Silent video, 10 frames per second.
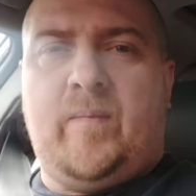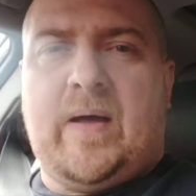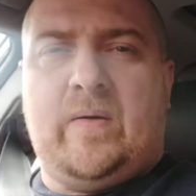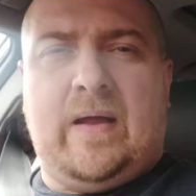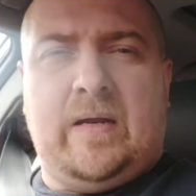
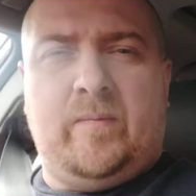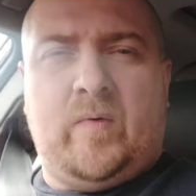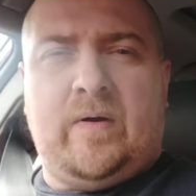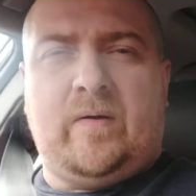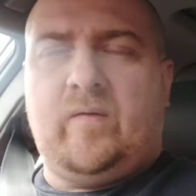about it
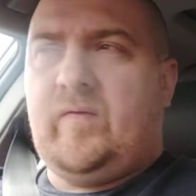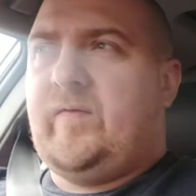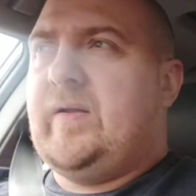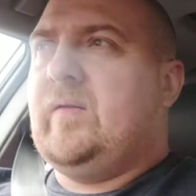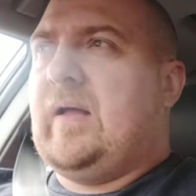anymore.
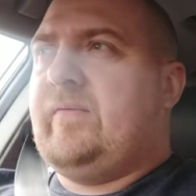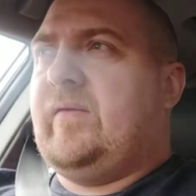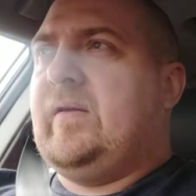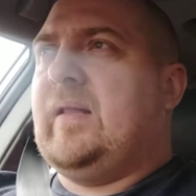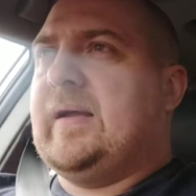I
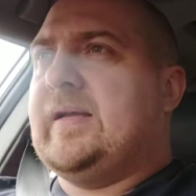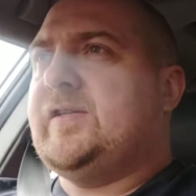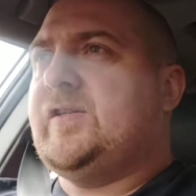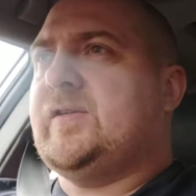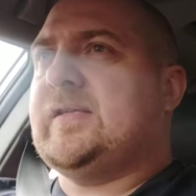feel like it's